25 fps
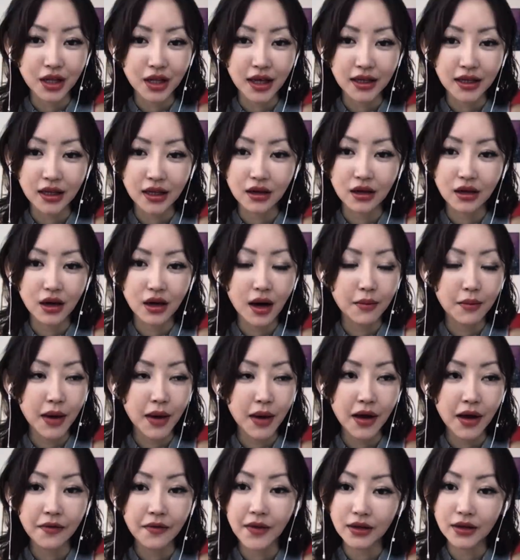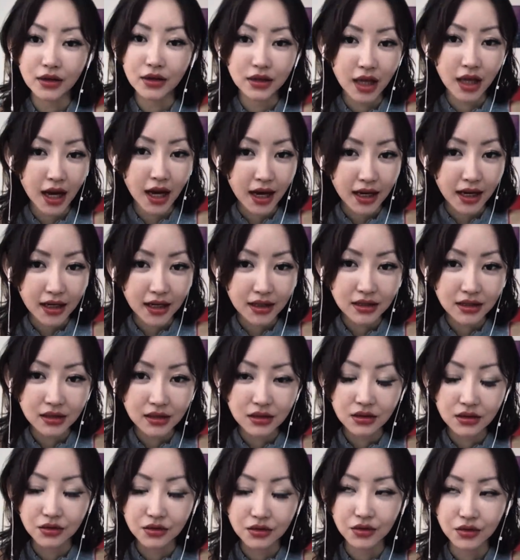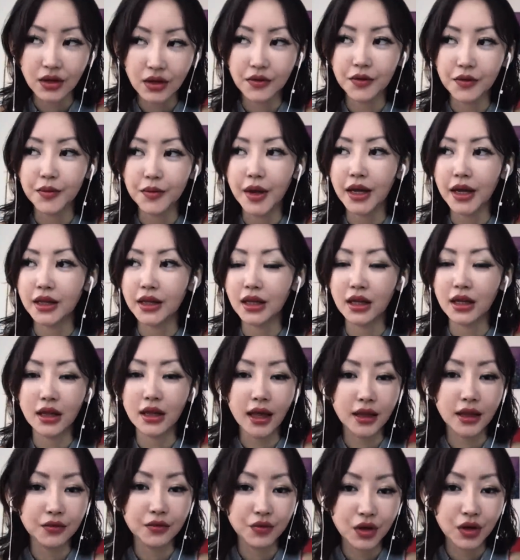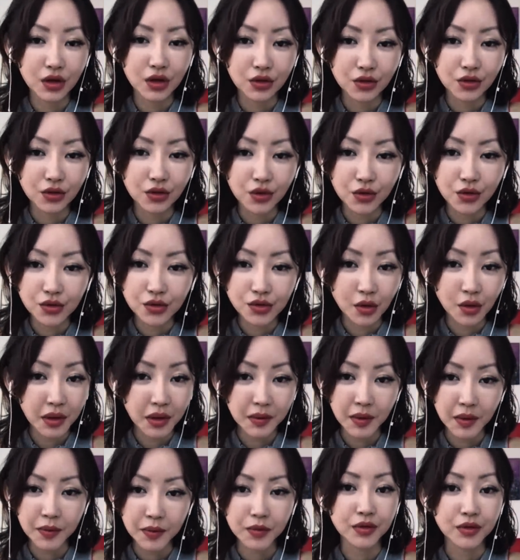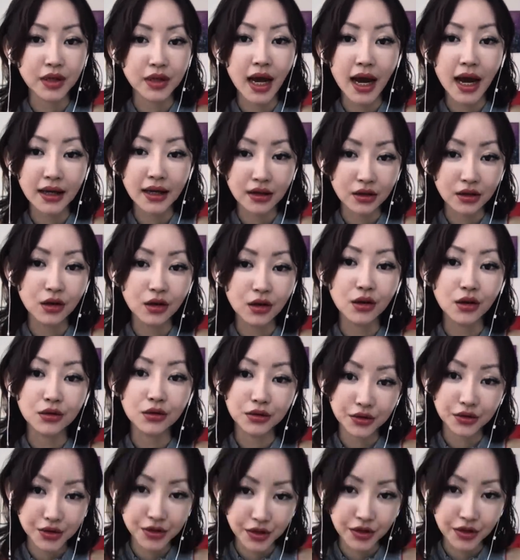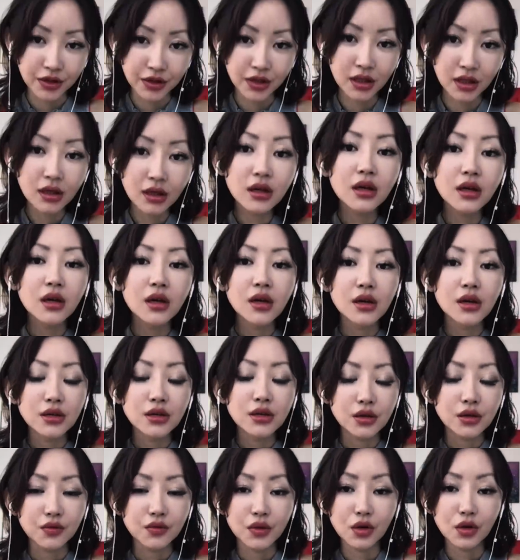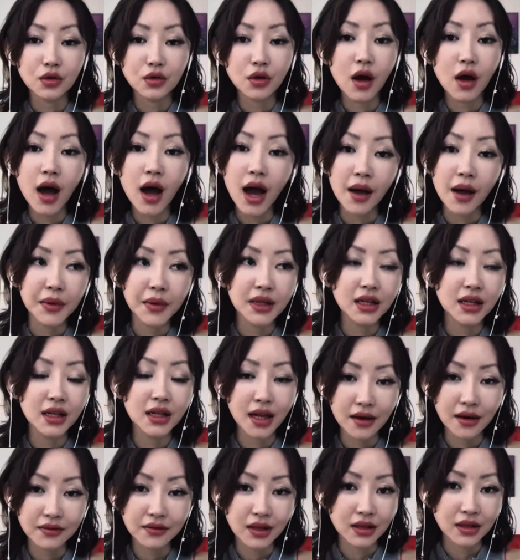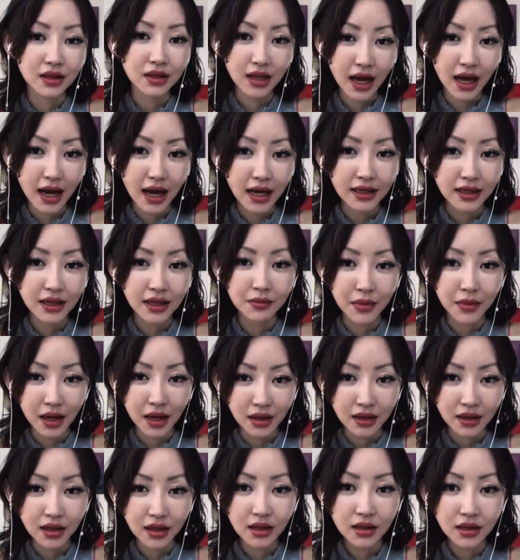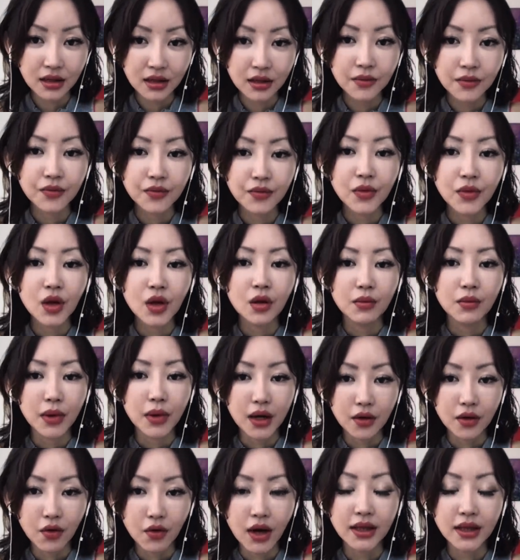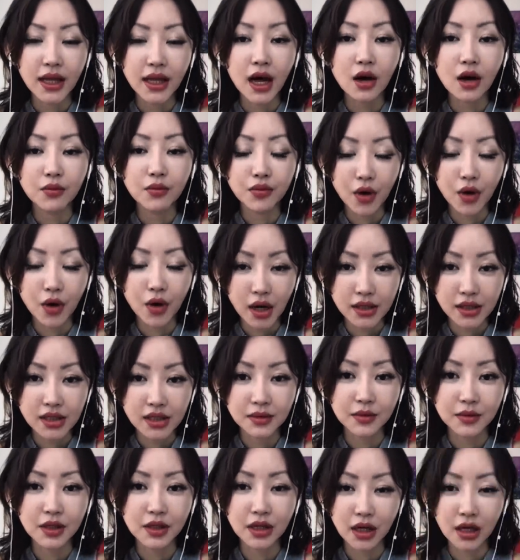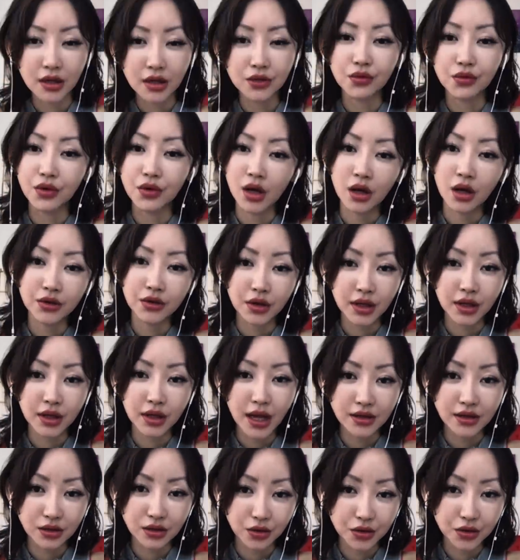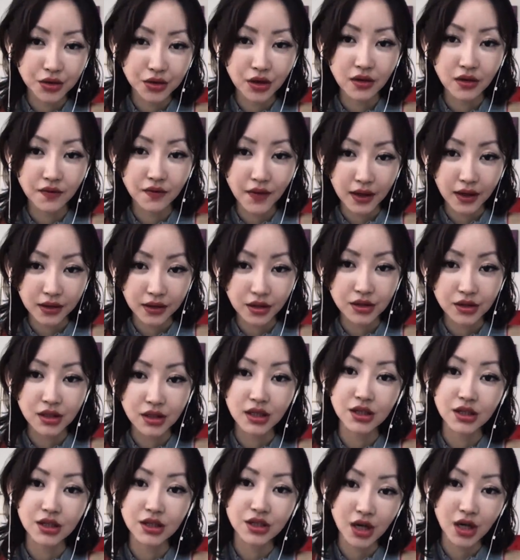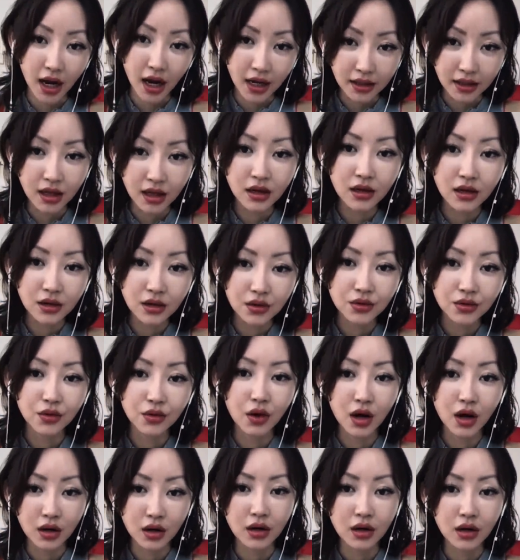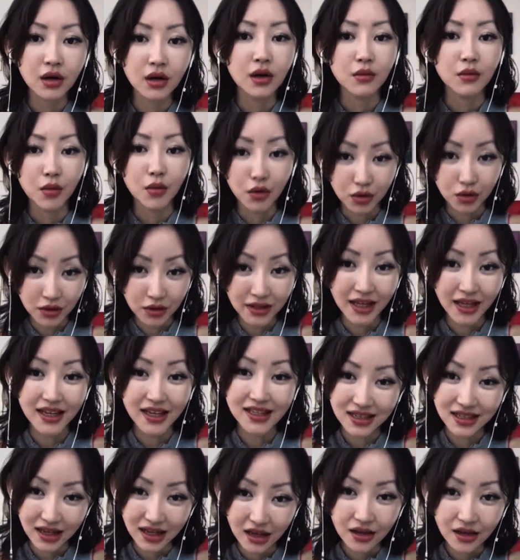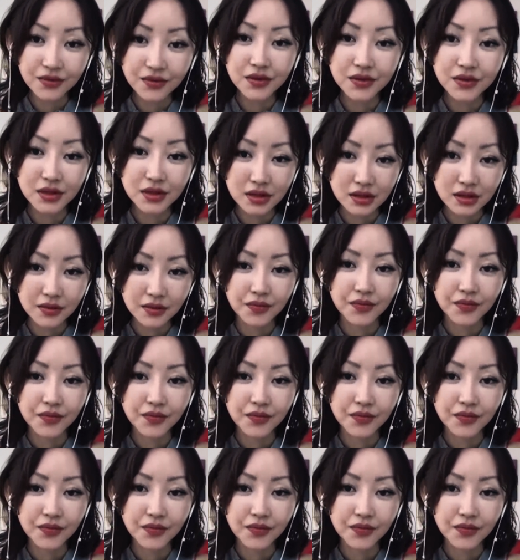Like my father died, we never made it, and we knew so many people died in, along the journey. So we don't know how many left and died and made it. But right now, approximately there are 300,000 organ defectors in China who are modern day slaves,